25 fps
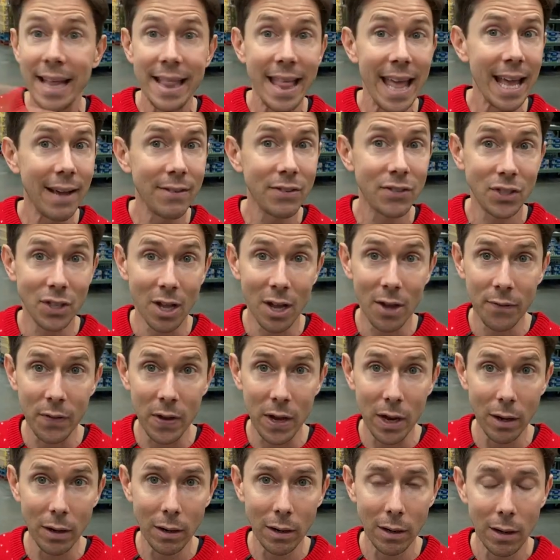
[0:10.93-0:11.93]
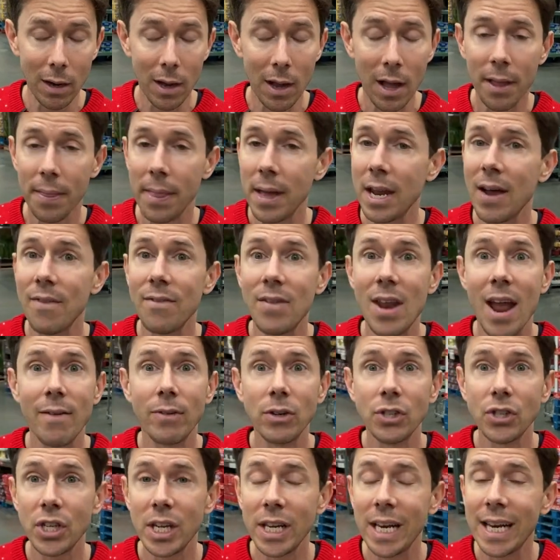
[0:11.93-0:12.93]
They have stuff here that I've
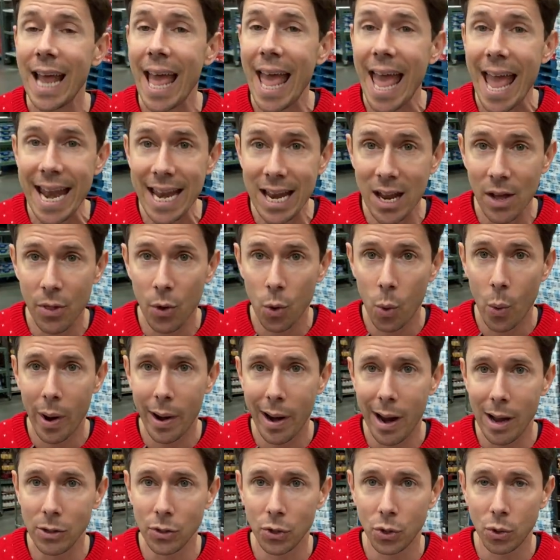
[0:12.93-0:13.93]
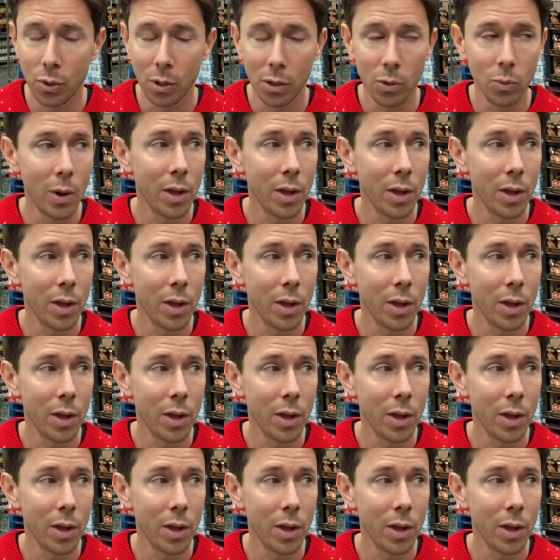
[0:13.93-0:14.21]
never seen at any other warehouse store,